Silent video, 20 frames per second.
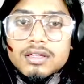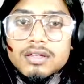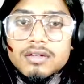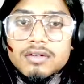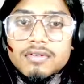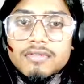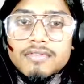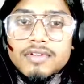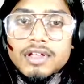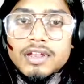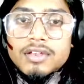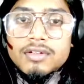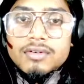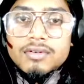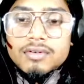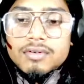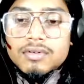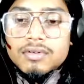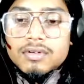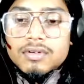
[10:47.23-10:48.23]
value.
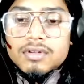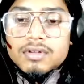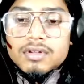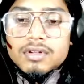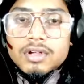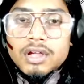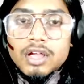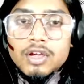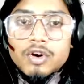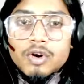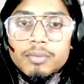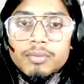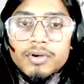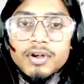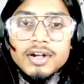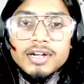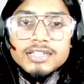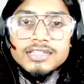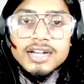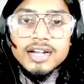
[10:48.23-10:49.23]
I hope you
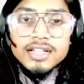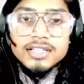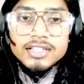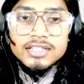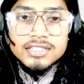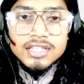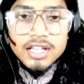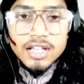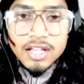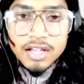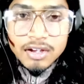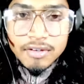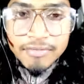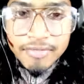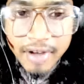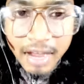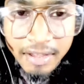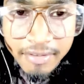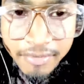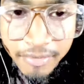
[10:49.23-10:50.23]
are understanding this.
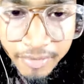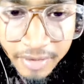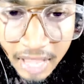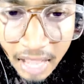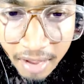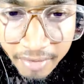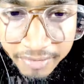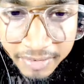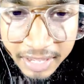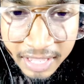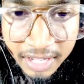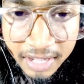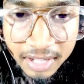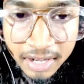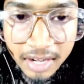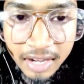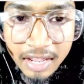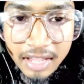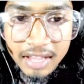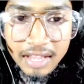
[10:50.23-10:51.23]
5 we have
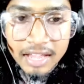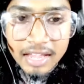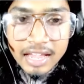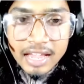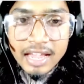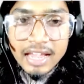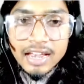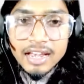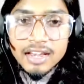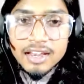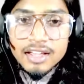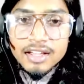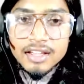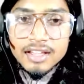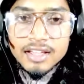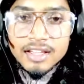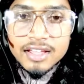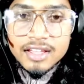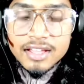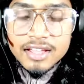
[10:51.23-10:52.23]
taken, and
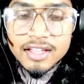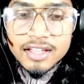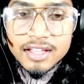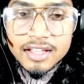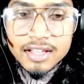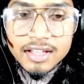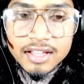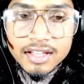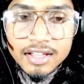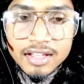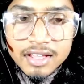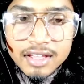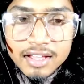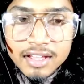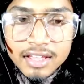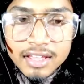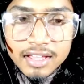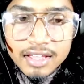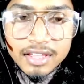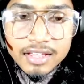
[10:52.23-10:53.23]
uh,
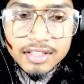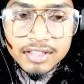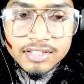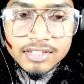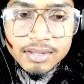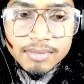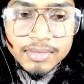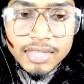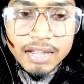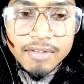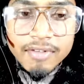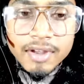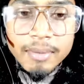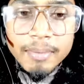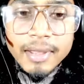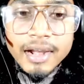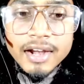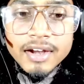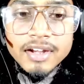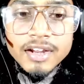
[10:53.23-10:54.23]
something will
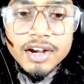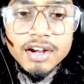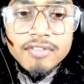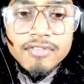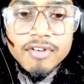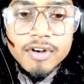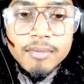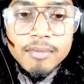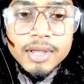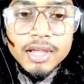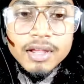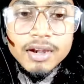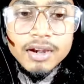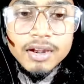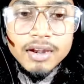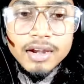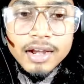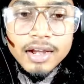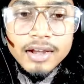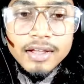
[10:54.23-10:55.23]
be returned from here,
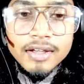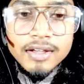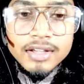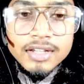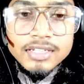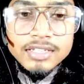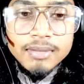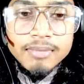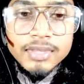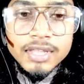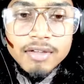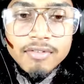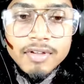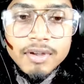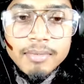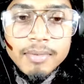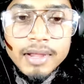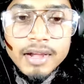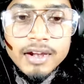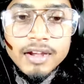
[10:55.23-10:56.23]
right? Something
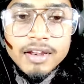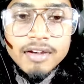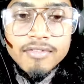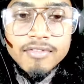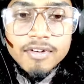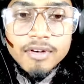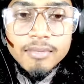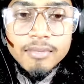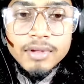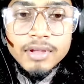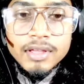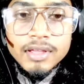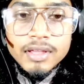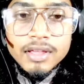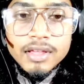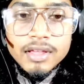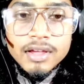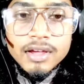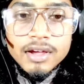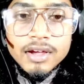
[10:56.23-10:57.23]
will be returned from
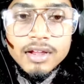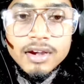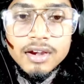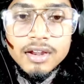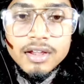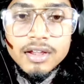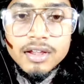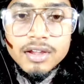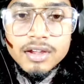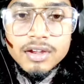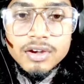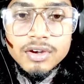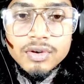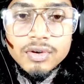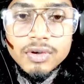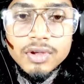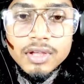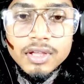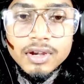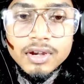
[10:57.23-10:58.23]
here to
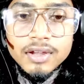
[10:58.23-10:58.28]
here.